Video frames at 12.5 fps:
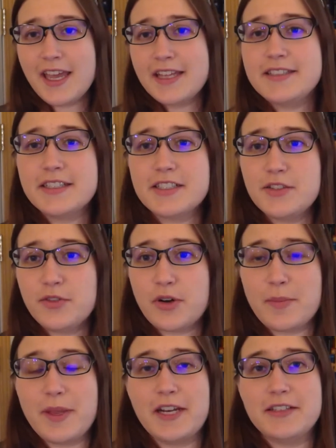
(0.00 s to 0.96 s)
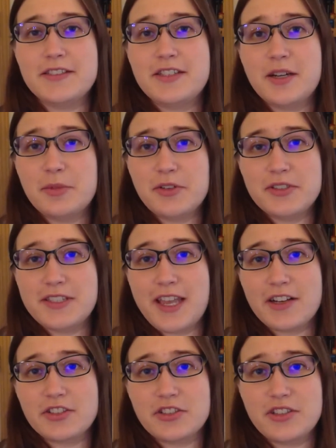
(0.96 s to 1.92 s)
At 64 minutes, Dumbo is
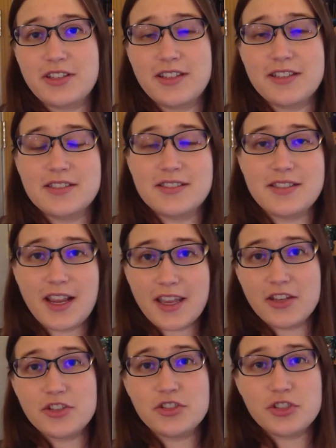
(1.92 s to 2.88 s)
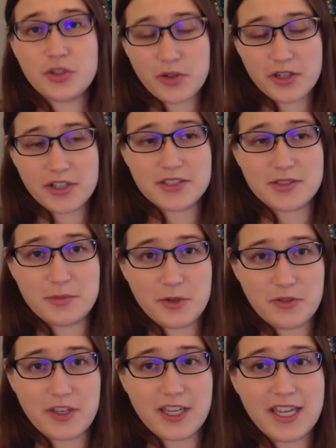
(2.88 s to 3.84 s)
actually the second shortest
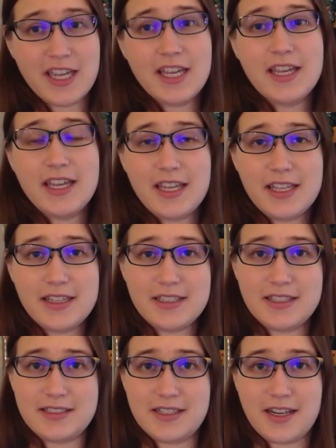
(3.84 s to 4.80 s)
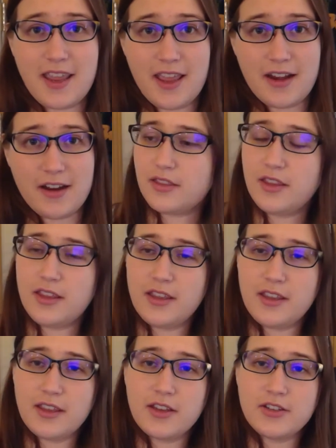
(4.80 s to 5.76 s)
movie in the Disney canon.
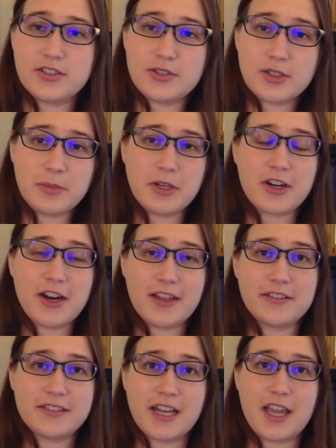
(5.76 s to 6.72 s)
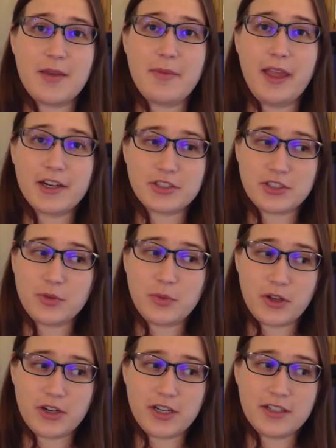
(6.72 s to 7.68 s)
The distributor at the time actually
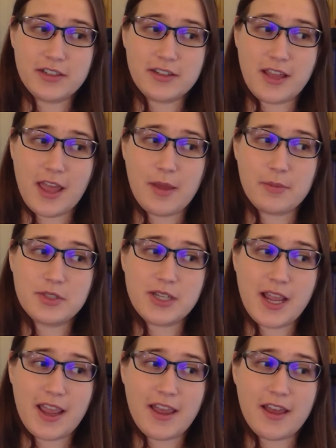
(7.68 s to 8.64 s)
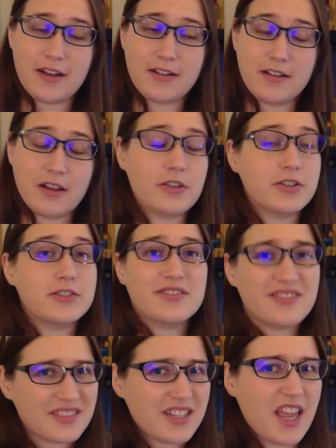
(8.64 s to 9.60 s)
wanted them to add another
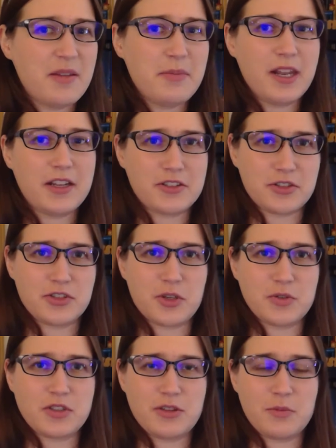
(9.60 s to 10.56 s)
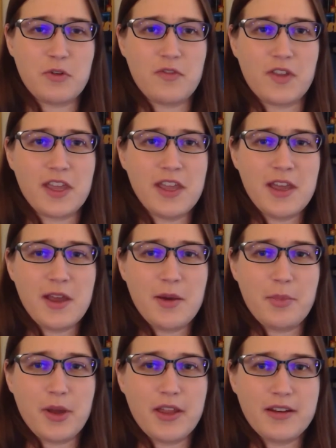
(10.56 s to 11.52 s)
10 minutes or so to the movie,
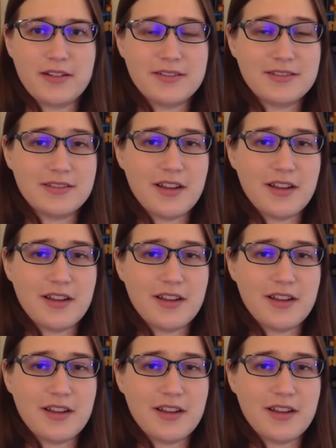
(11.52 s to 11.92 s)
but